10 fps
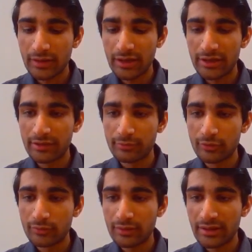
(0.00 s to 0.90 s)

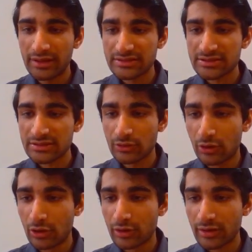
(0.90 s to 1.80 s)
AWS
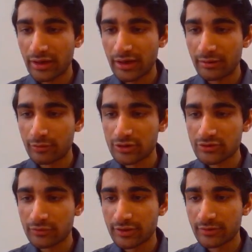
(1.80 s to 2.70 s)
or AWS
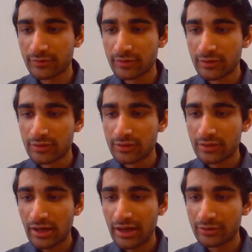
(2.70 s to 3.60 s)
over here.
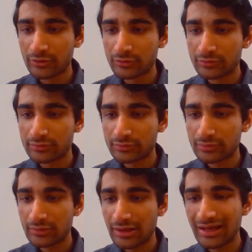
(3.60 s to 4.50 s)
I know.
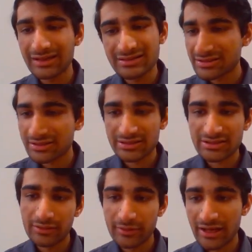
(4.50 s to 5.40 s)
Let's just
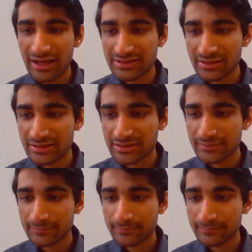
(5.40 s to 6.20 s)
keep it as it is.